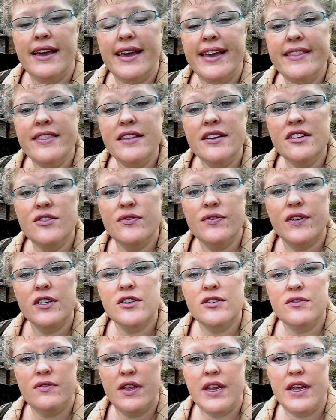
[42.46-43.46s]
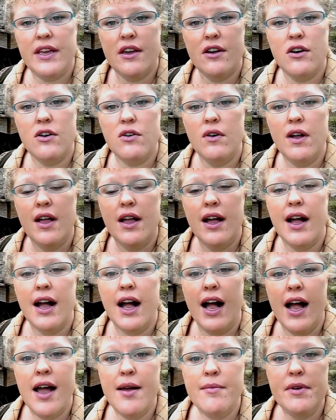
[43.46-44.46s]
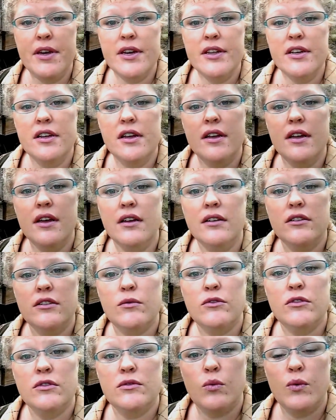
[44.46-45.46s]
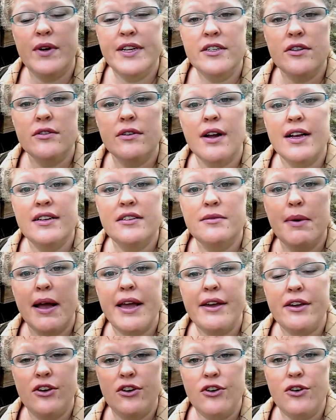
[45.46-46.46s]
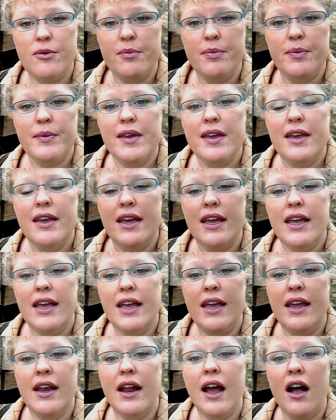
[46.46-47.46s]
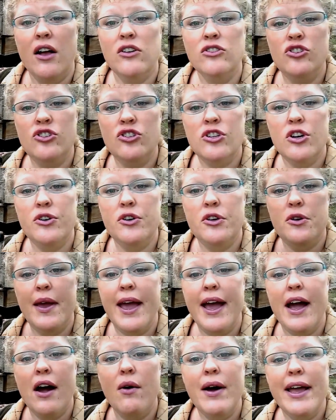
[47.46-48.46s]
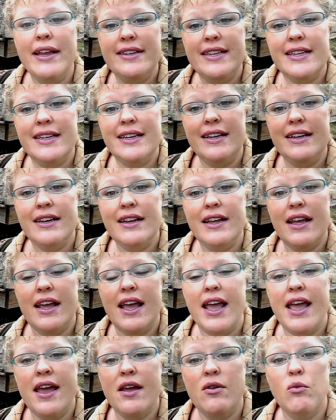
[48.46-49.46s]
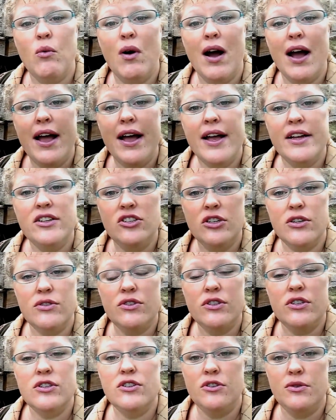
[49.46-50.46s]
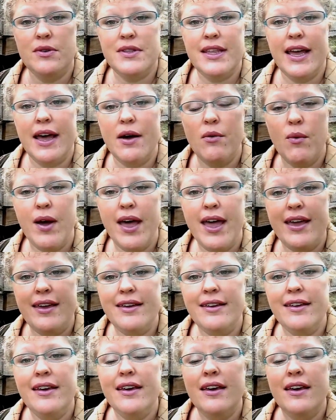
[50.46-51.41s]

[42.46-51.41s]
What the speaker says: In this first video, I'm gonna winterize my coop and I'll show you how I did it and why I chose to do it that way.